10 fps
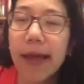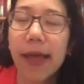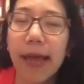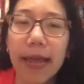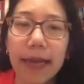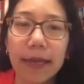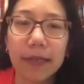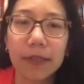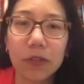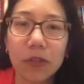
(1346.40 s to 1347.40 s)

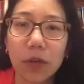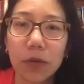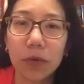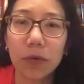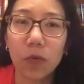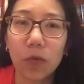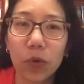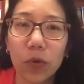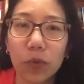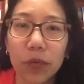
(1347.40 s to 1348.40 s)
And so
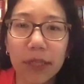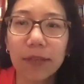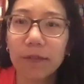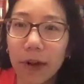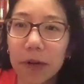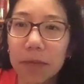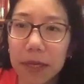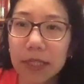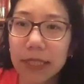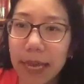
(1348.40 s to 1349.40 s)
we really very
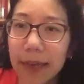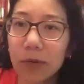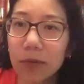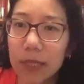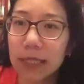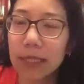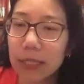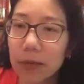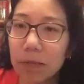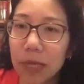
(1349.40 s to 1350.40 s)
much said, this is going
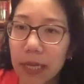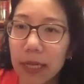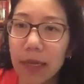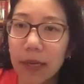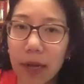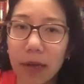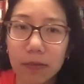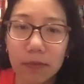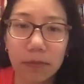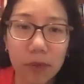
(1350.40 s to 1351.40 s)
to be,
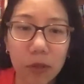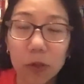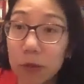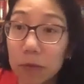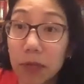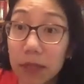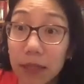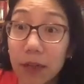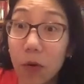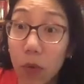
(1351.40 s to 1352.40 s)
to put it bluntly,
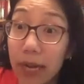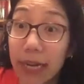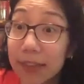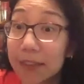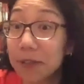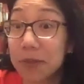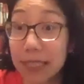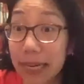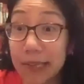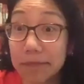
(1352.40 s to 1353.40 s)
like a white ethno
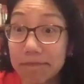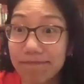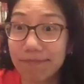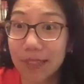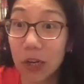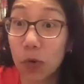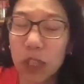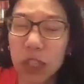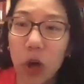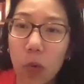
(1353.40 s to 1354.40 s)
state. We
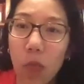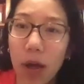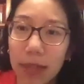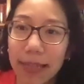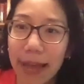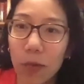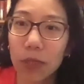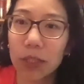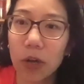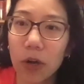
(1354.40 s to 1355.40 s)
don't want that.
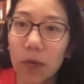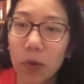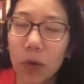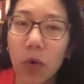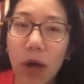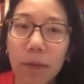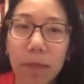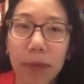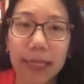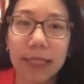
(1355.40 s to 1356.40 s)
We want to
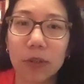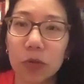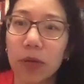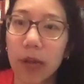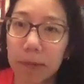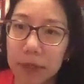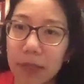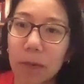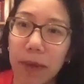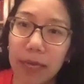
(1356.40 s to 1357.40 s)
base who comes
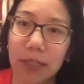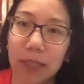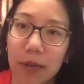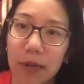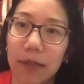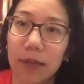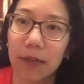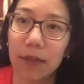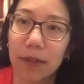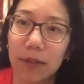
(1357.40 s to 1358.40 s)
here based on
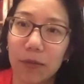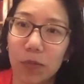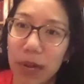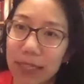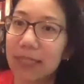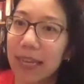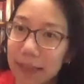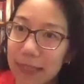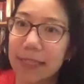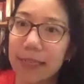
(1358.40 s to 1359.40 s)
race and
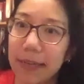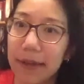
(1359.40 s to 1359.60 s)
ethnicity.